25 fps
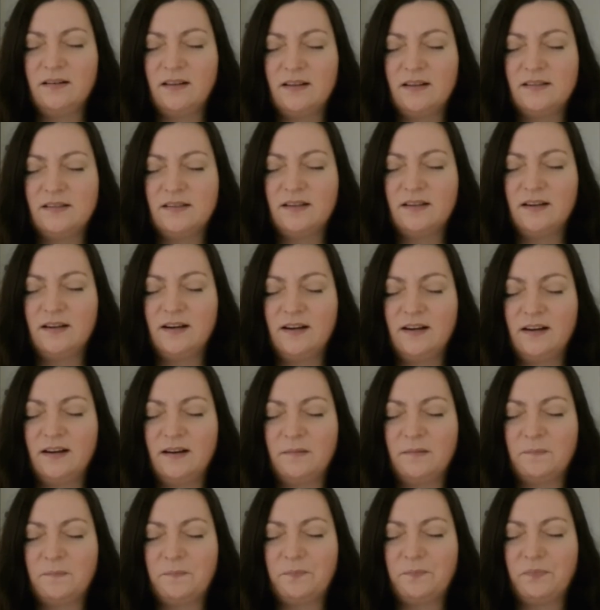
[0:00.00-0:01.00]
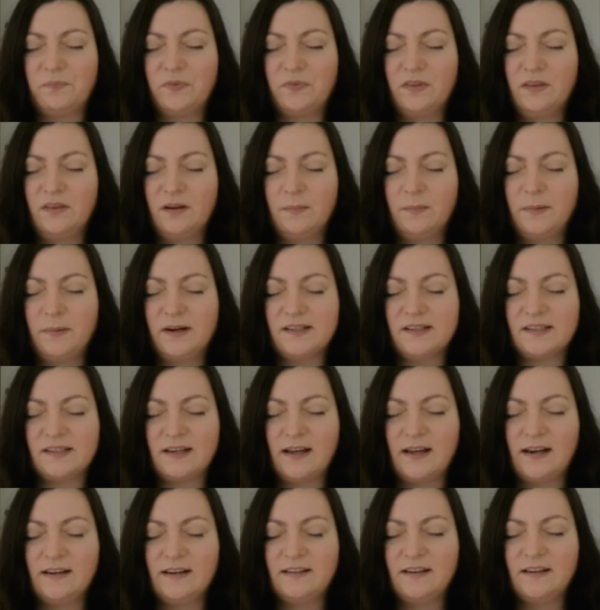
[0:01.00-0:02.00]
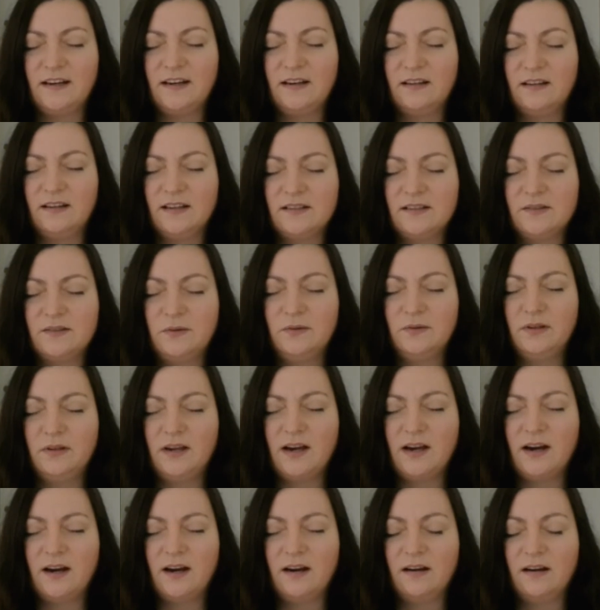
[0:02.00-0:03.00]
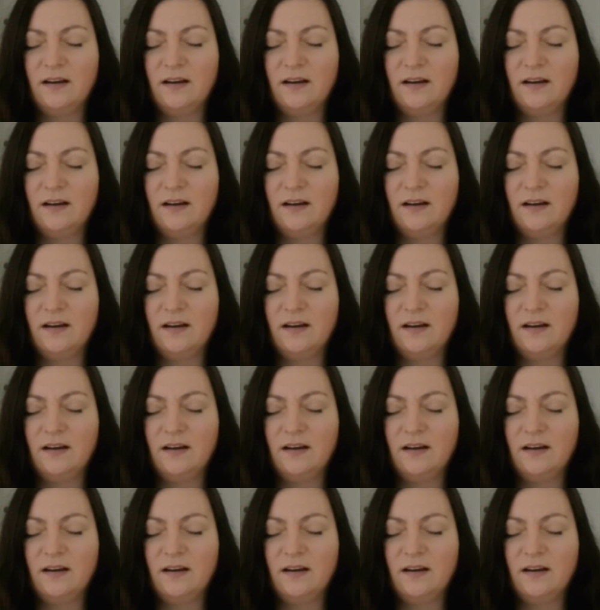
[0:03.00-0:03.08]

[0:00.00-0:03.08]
That's their personality. That's who they are.